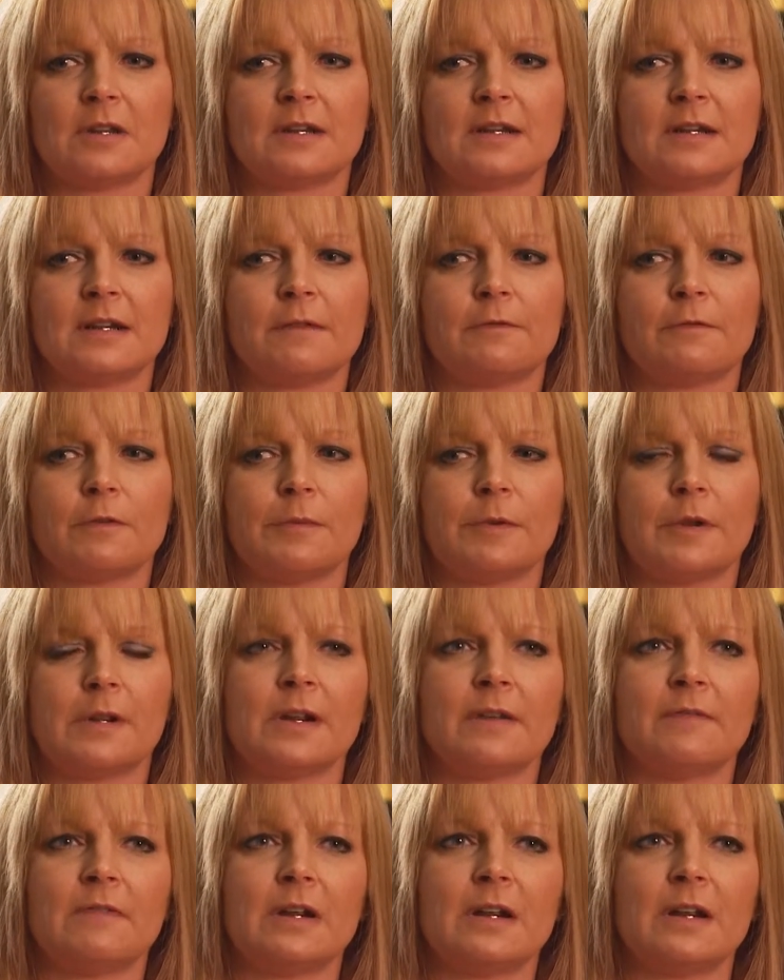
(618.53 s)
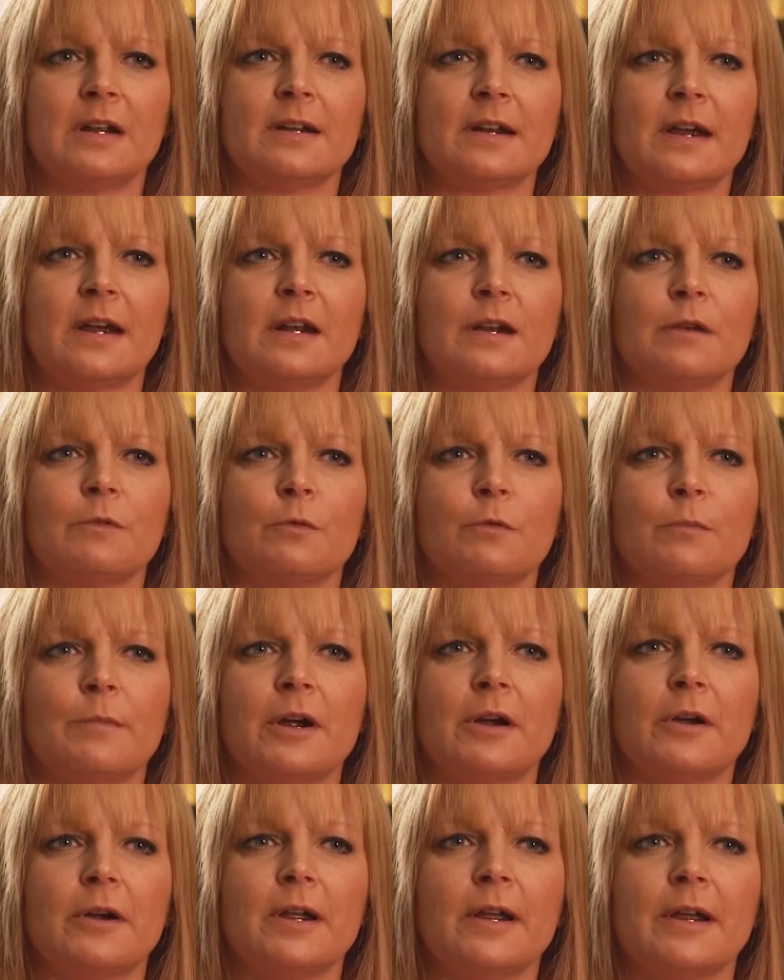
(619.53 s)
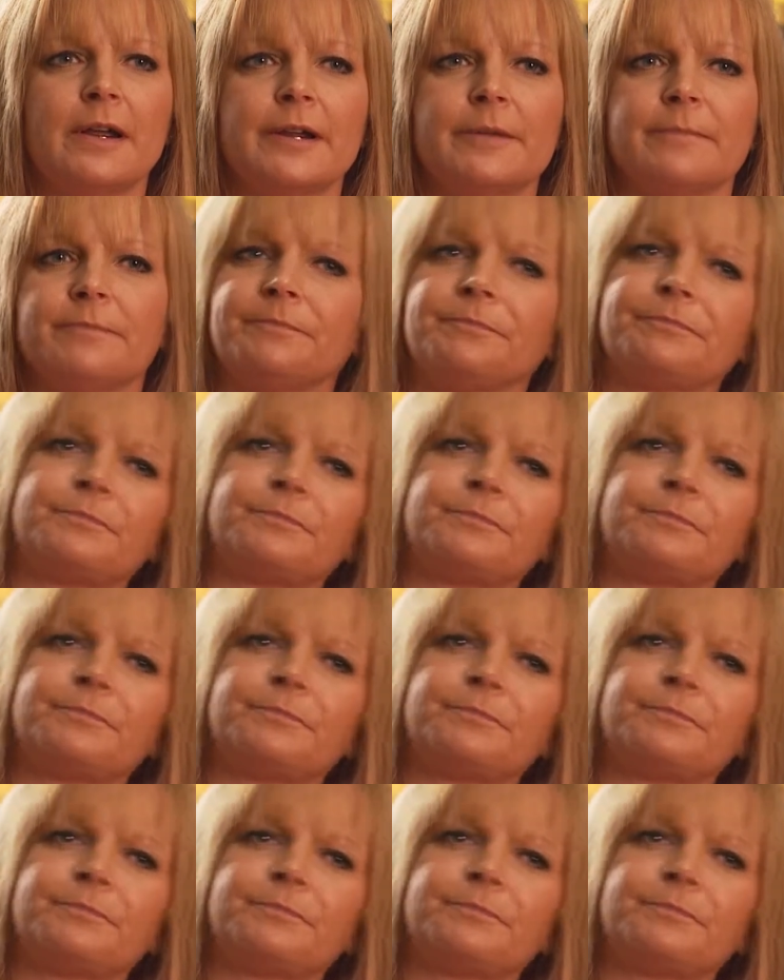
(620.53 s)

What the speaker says: see from the living and dining room area